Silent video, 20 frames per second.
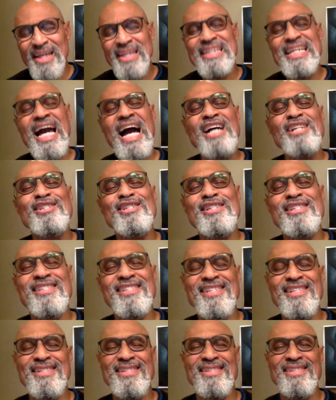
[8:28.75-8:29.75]

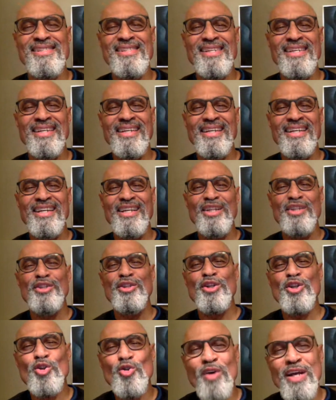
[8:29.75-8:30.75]
Consciousness,
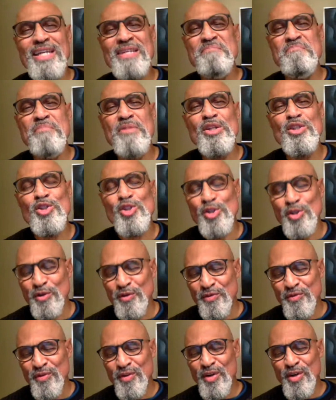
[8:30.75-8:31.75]
the great
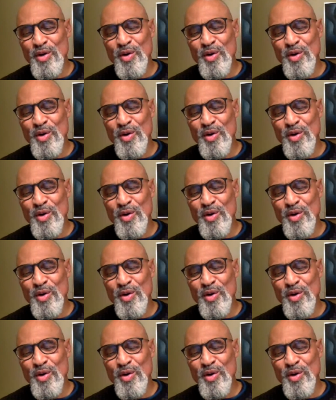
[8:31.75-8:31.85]
mischief,